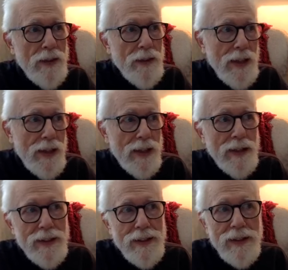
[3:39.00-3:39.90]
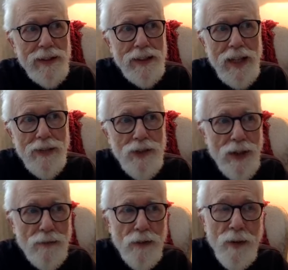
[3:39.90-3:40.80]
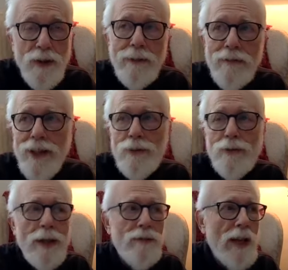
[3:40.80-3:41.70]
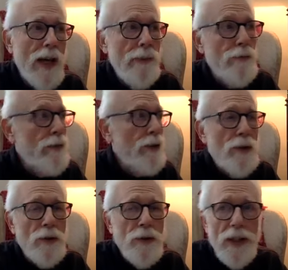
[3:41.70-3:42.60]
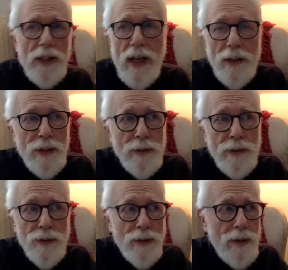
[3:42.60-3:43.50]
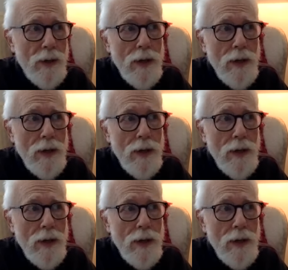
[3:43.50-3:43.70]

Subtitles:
the 10 sephiroth of the Tree of Life, or the 30 aethers, or